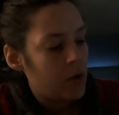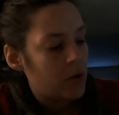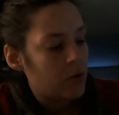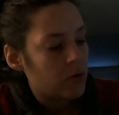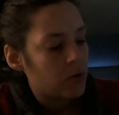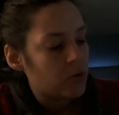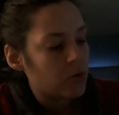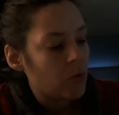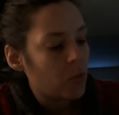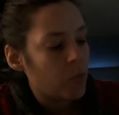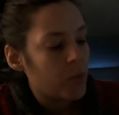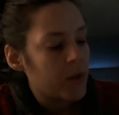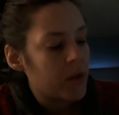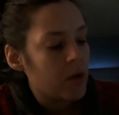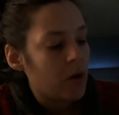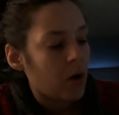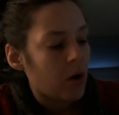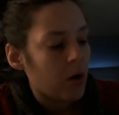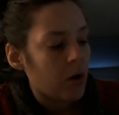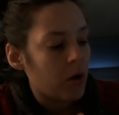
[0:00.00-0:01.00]
So we
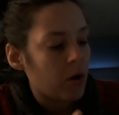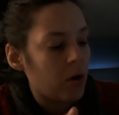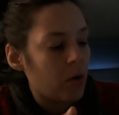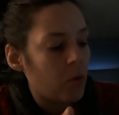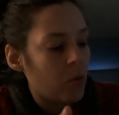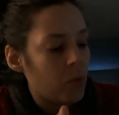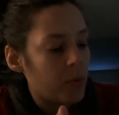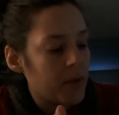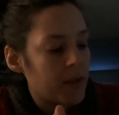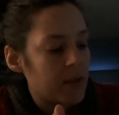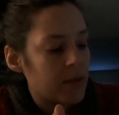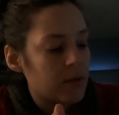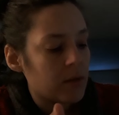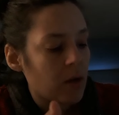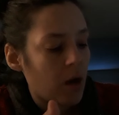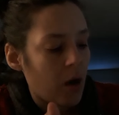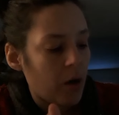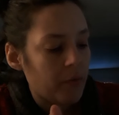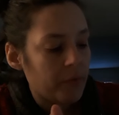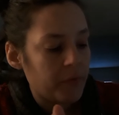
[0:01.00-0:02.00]
are always
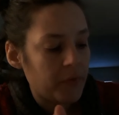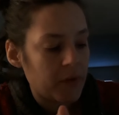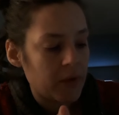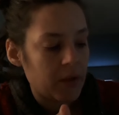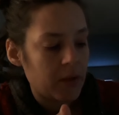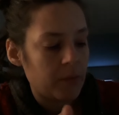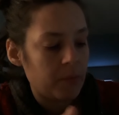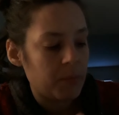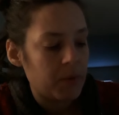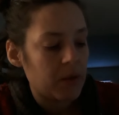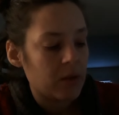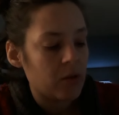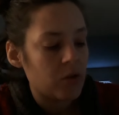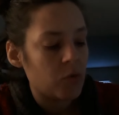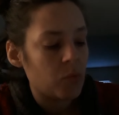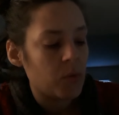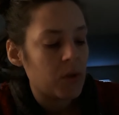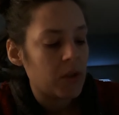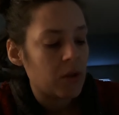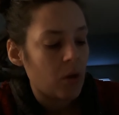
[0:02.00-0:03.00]
confident because
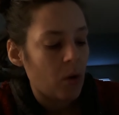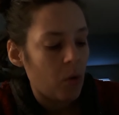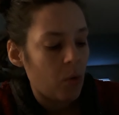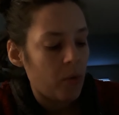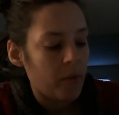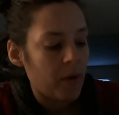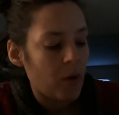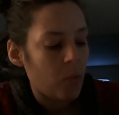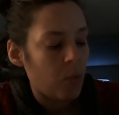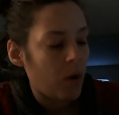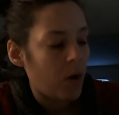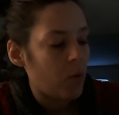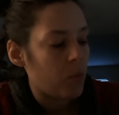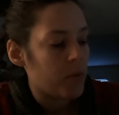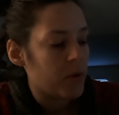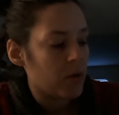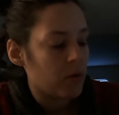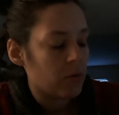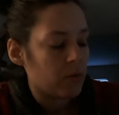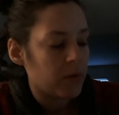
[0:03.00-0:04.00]
we know that while
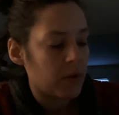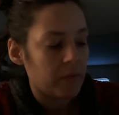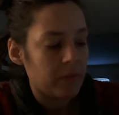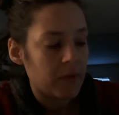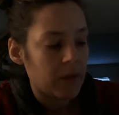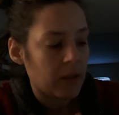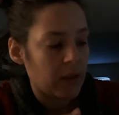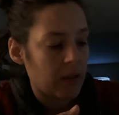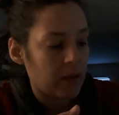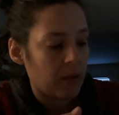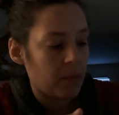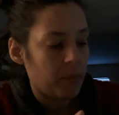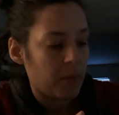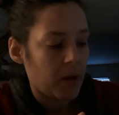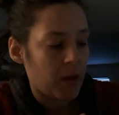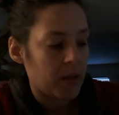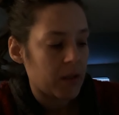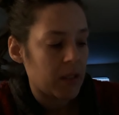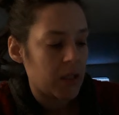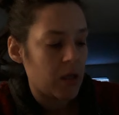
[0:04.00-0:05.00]
we are living in the
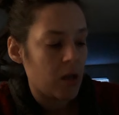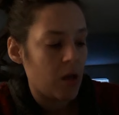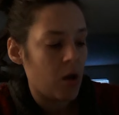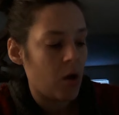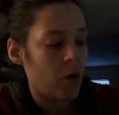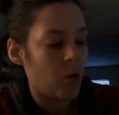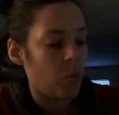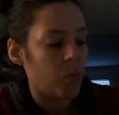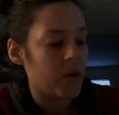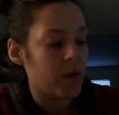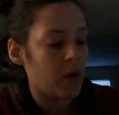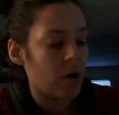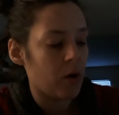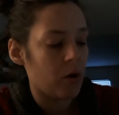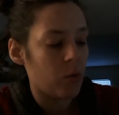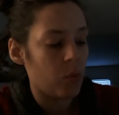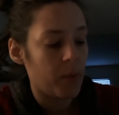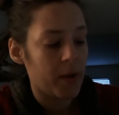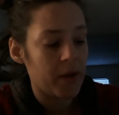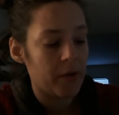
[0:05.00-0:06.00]
body, we are
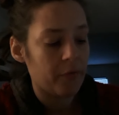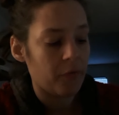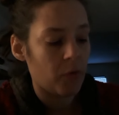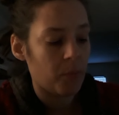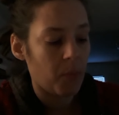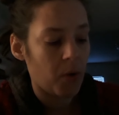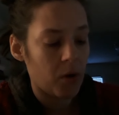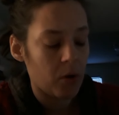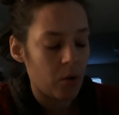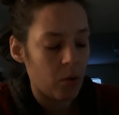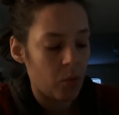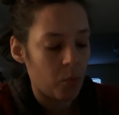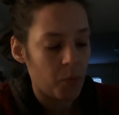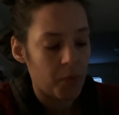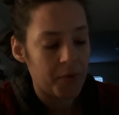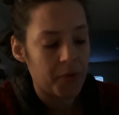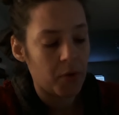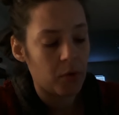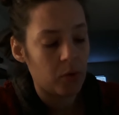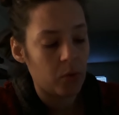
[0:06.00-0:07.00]
away from our home
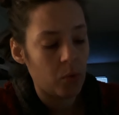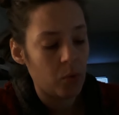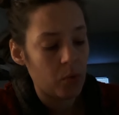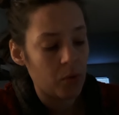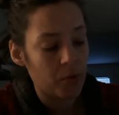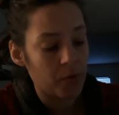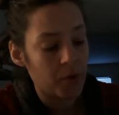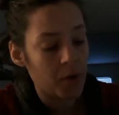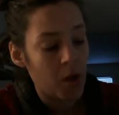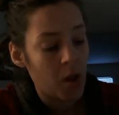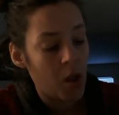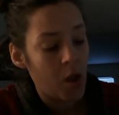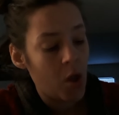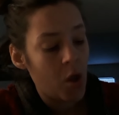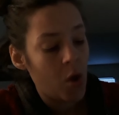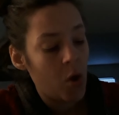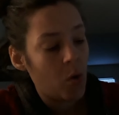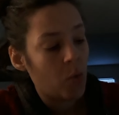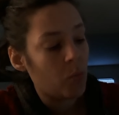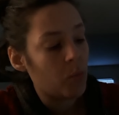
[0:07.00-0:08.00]
with the Lord.
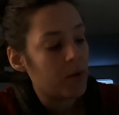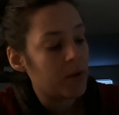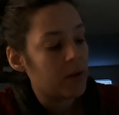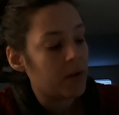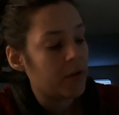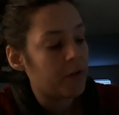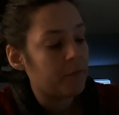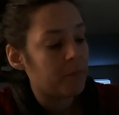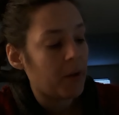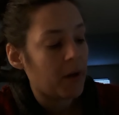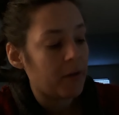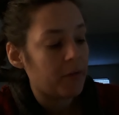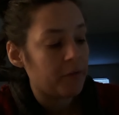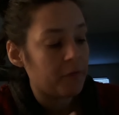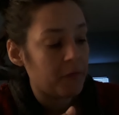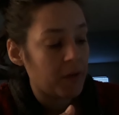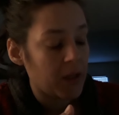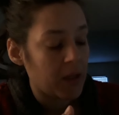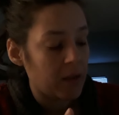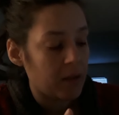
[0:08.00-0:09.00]
We live by
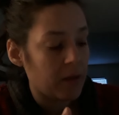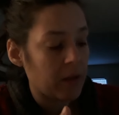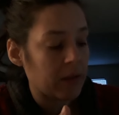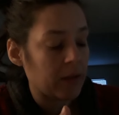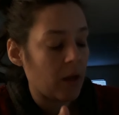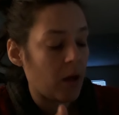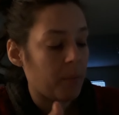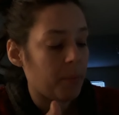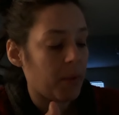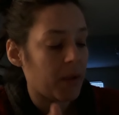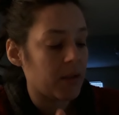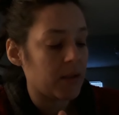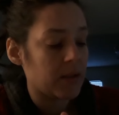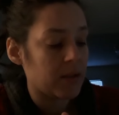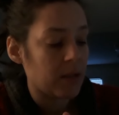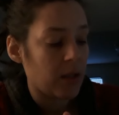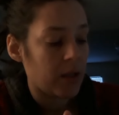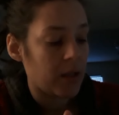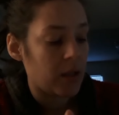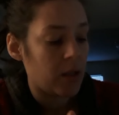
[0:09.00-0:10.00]
faith and not by
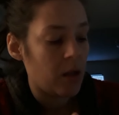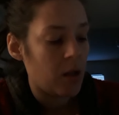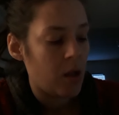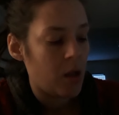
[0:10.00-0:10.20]
sight.